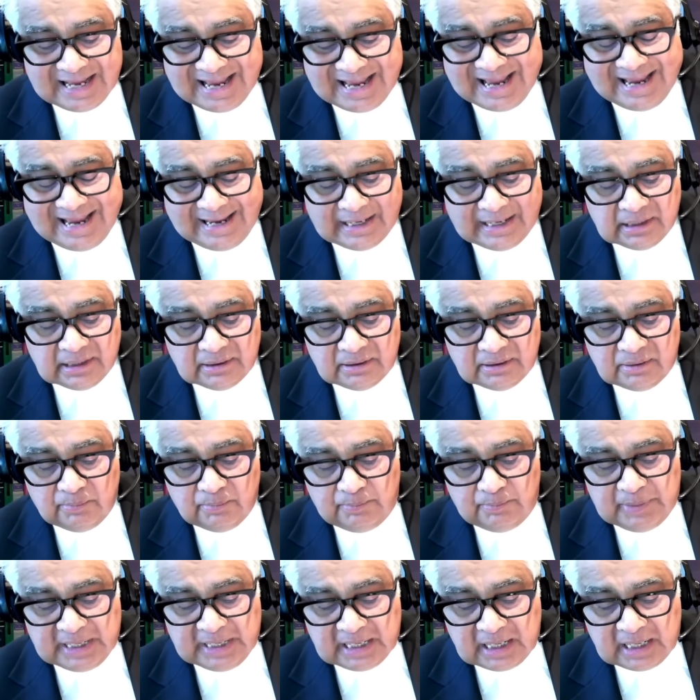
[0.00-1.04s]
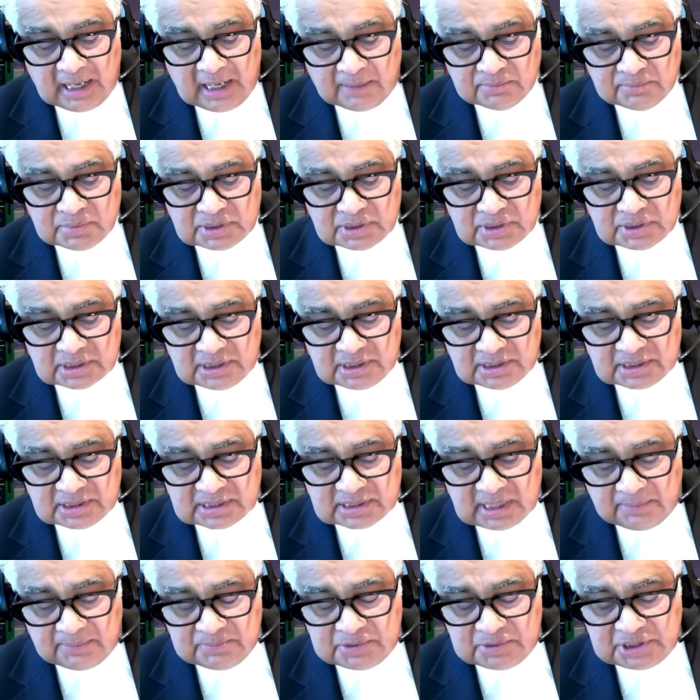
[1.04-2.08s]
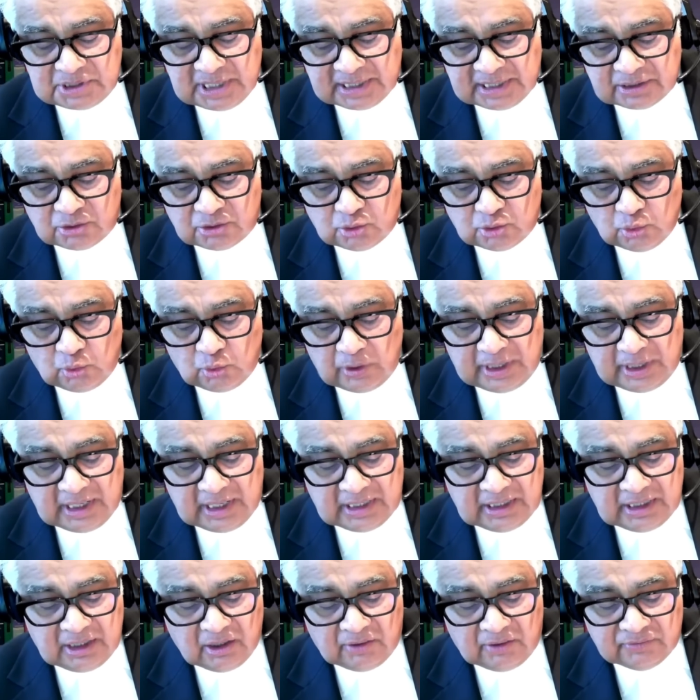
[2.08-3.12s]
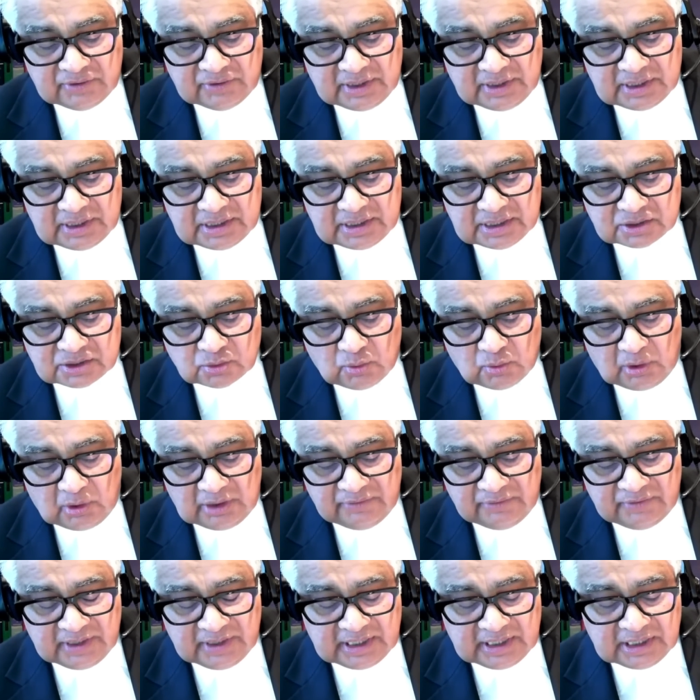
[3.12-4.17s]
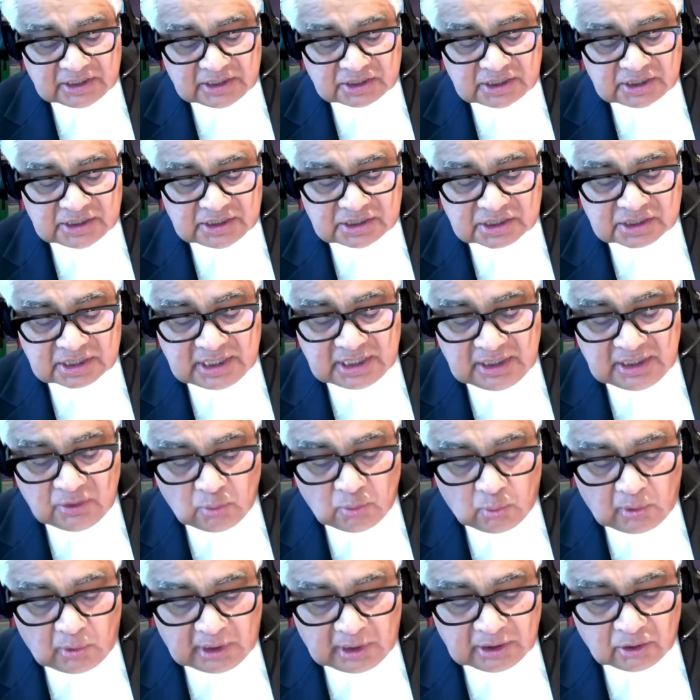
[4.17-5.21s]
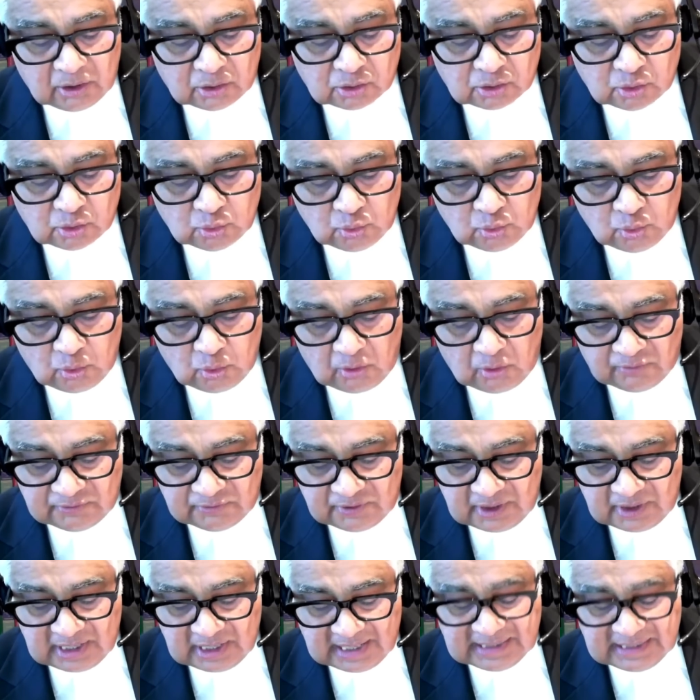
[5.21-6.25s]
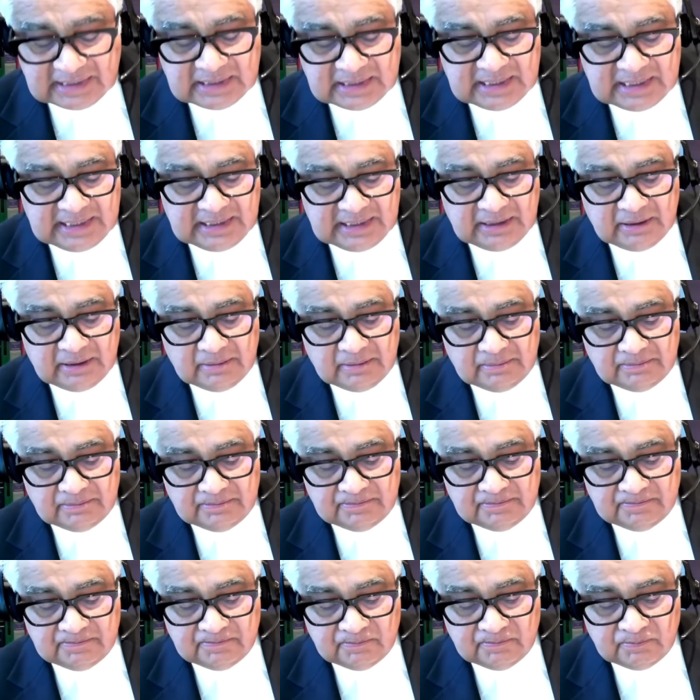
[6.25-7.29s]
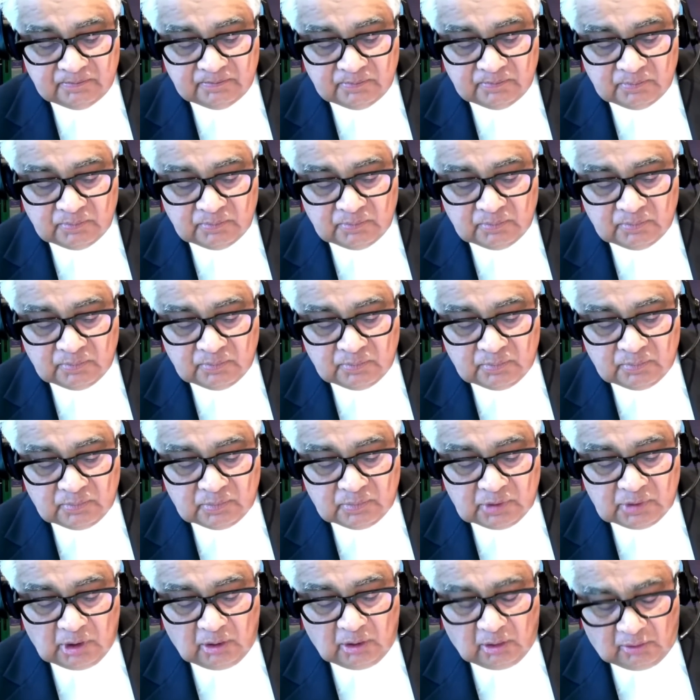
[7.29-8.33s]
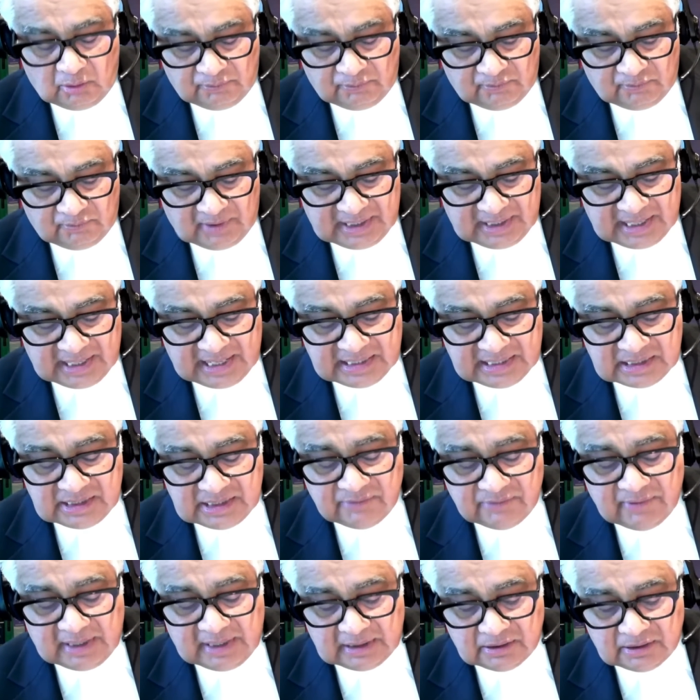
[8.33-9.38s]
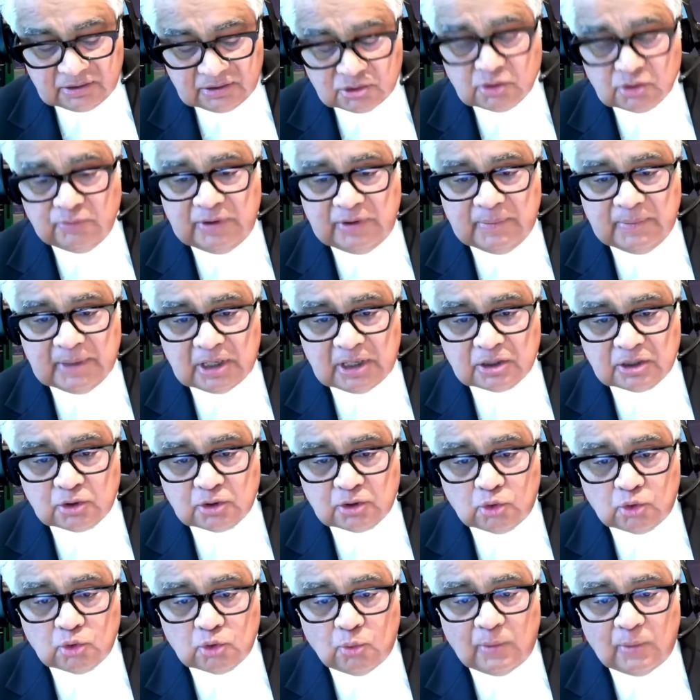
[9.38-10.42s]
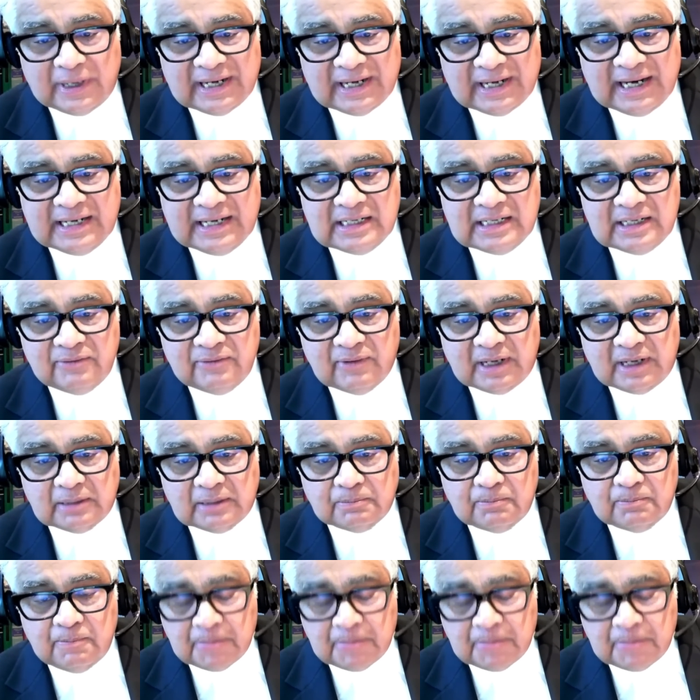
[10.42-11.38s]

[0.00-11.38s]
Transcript: A becomes subject to any of the disqualifications in 1 or 2 of 19 of 191. So we may not go to 191.